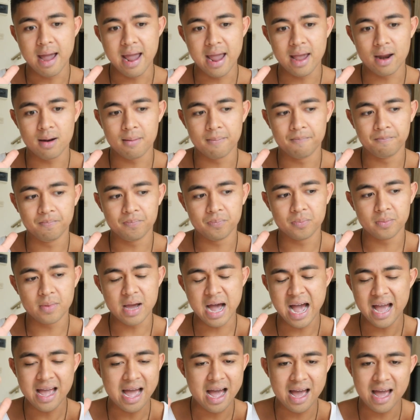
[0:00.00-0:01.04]
And
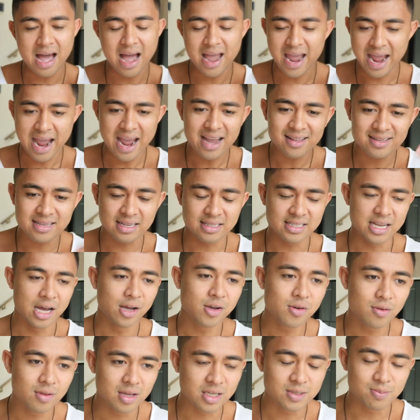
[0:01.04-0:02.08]
I, I, hate to
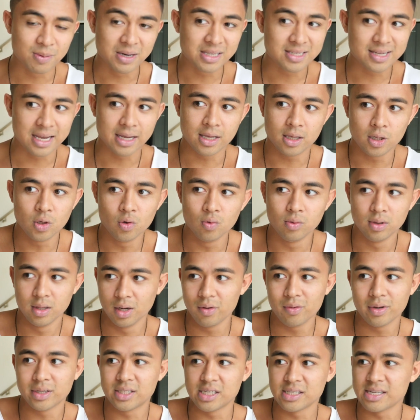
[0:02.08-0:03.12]
tell you this, but it's like you
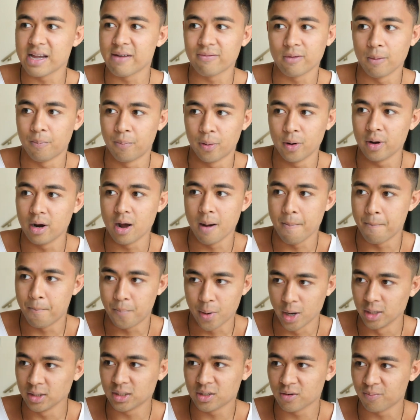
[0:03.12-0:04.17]
literally just have to put a
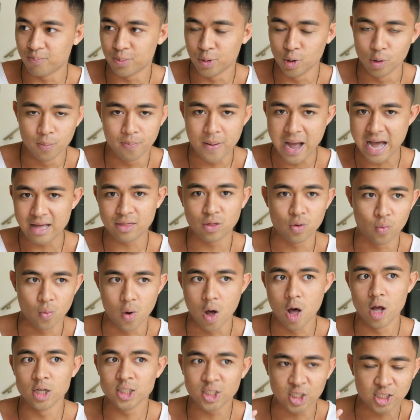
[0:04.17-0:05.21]
bunch of poop at the
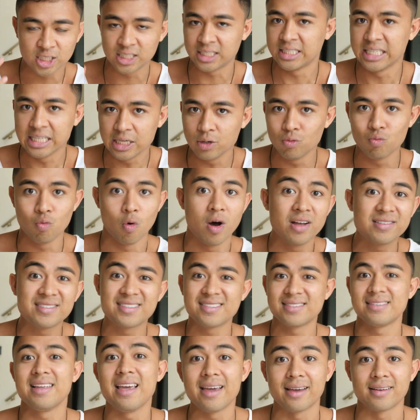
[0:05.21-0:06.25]
wall and just see what
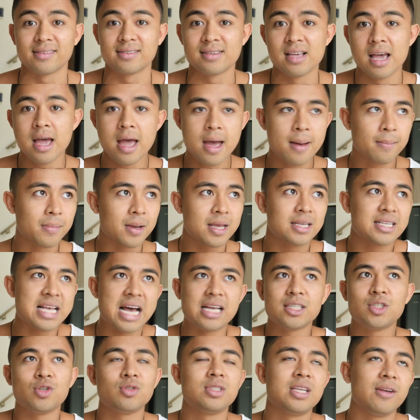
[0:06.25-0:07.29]
sticks. Because
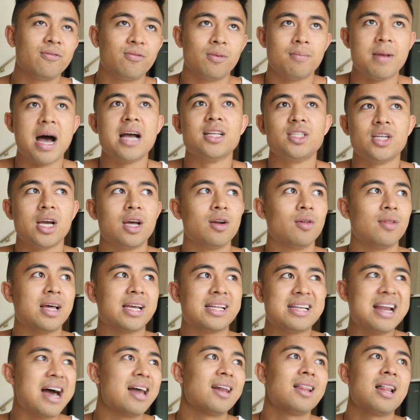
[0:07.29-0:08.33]
as you see from my channel,
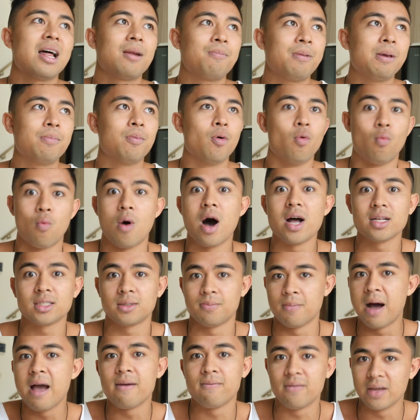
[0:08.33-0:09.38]
like not a lot of people watch
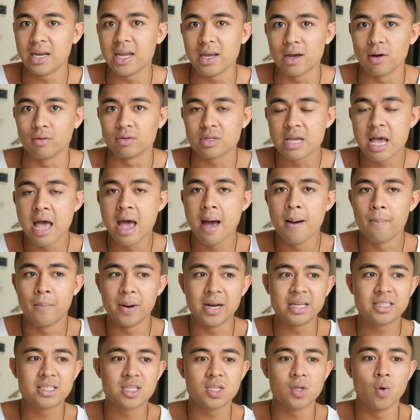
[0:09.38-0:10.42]
my videos,
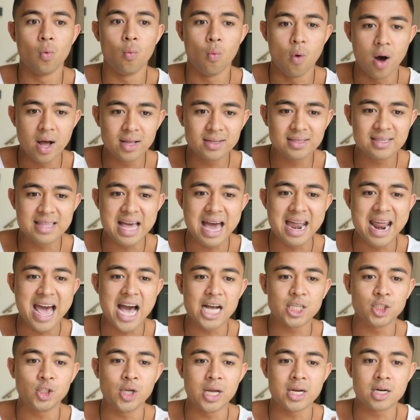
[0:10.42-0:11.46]
but it's the ones that
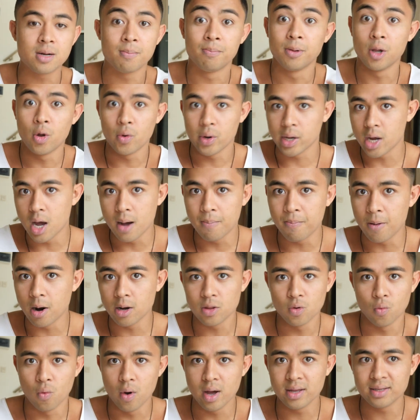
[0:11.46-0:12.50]
actually end up blowing up are
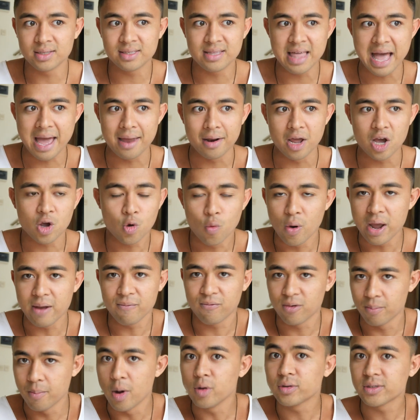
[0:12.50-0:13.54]
the ones that
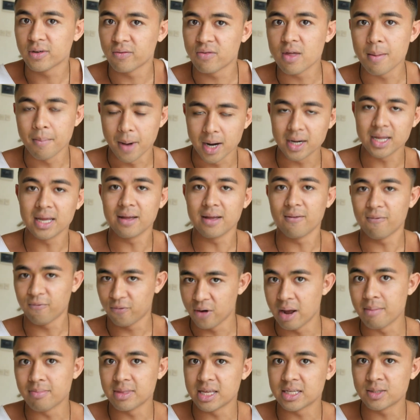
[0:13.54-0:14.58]
equate for most of the money
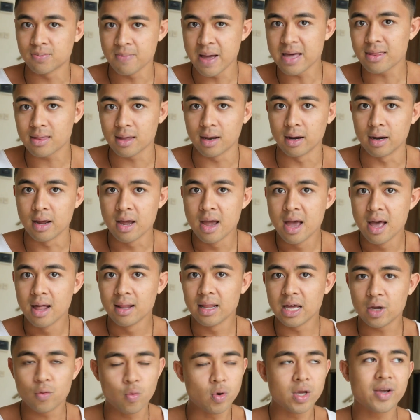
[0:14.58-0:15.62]
from this method.
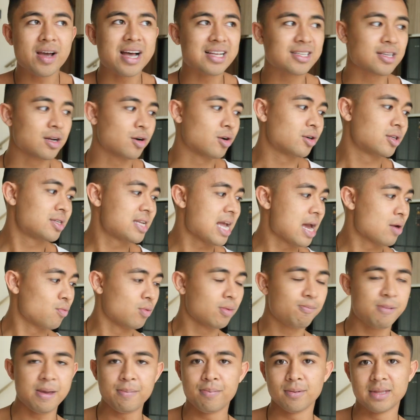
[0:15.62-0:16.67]
Like what you guys gonna understand
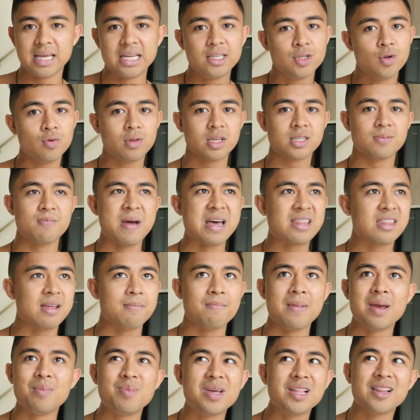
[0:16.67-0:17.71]
with people that do this method,
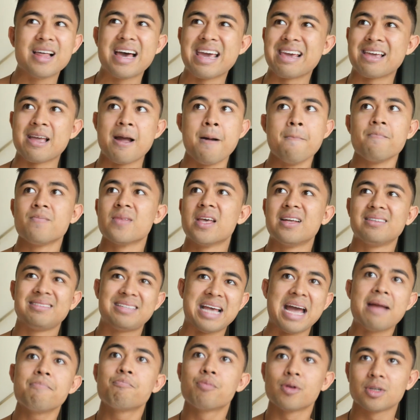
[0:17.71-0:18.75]
maybe like
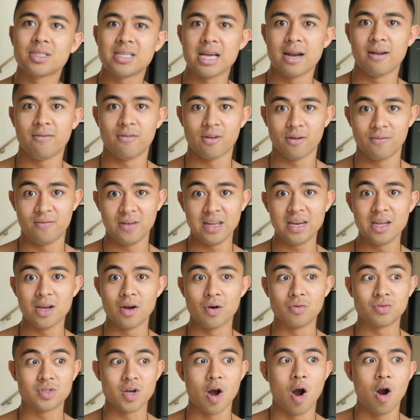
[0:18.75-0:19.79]
10% of your
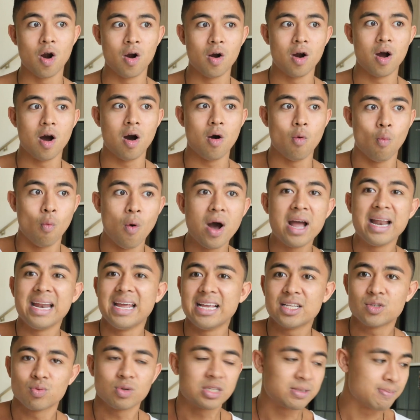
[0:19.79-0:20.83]
videos are what
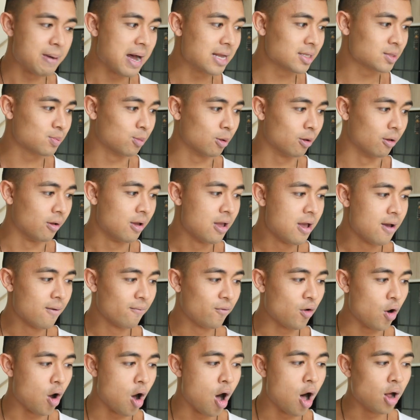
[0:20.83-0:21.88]
is responsible
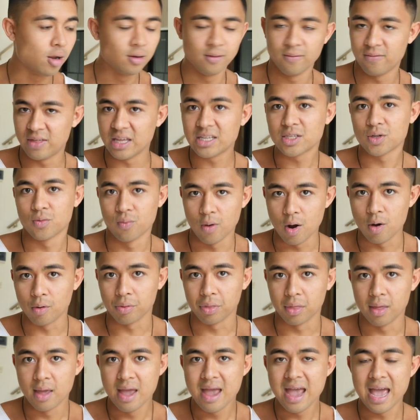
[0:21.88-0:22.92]
for all of this
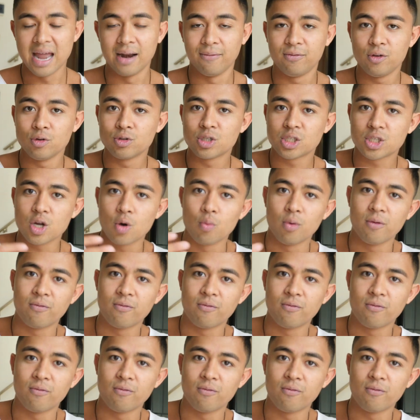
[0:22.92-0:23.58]
growth. And if you just start